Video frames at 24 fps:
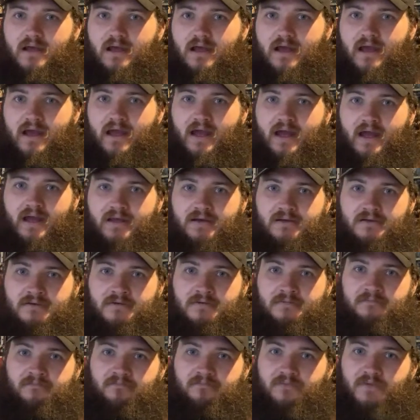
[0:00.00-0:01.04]

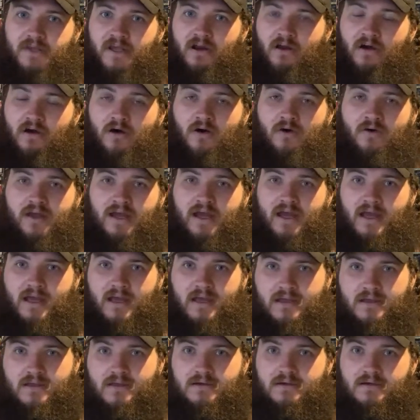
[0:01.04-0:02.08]
And,
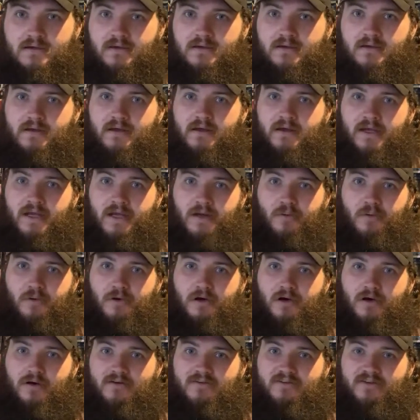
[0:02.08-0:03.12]
okay, here we
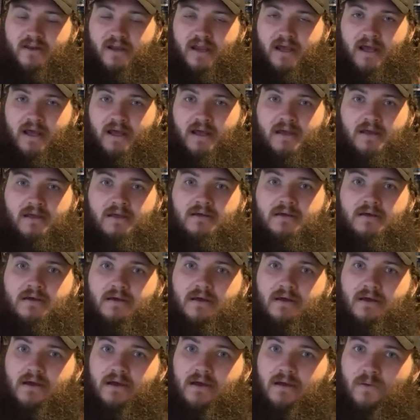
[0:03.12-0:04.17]
are today.
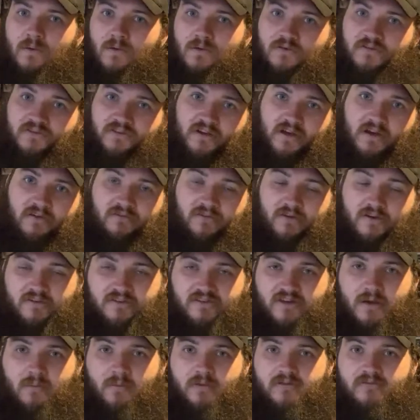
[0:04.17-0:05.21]
We'll see if there's
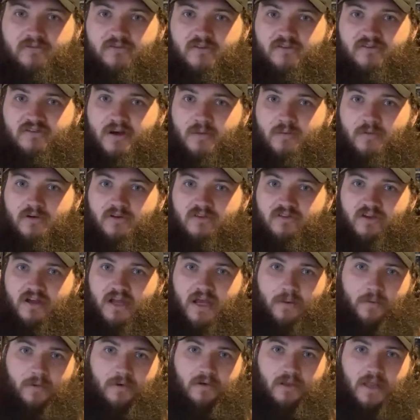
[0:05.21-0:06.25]
something for
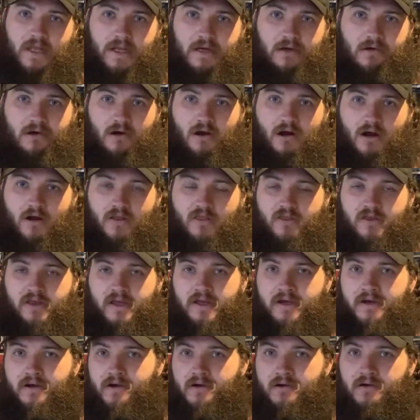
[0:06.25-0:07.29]
SummerSlam or later on in the
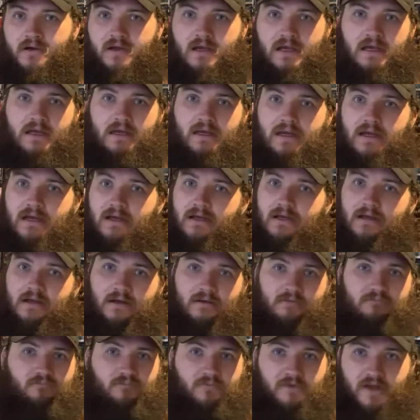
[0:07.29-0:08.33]
year,
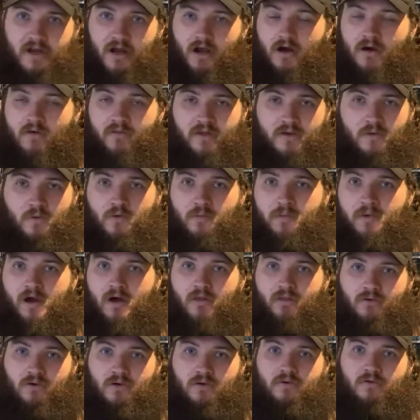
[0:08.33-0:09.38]
and then we'll be
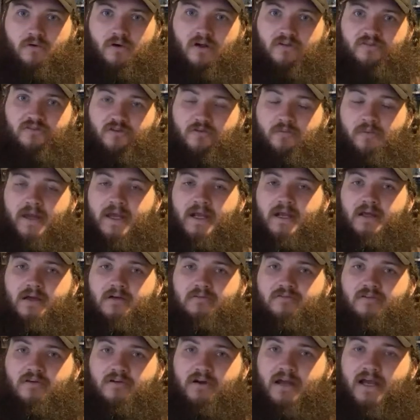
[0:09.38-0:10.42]
on the road to WrestleMania
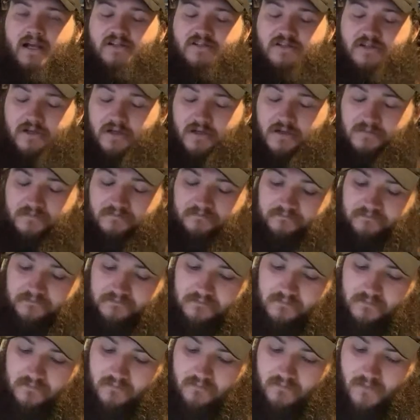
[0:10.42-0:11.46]
for next year,
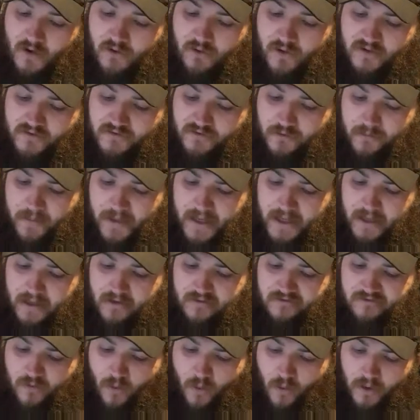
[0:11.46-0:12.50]

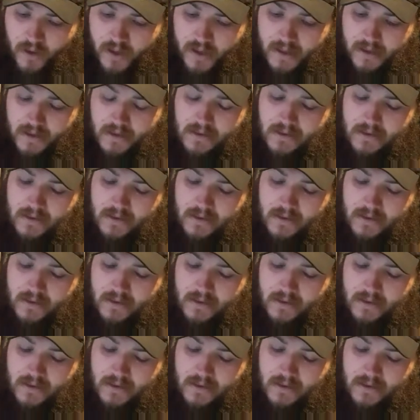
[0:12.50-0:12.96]
WrestleMania 40.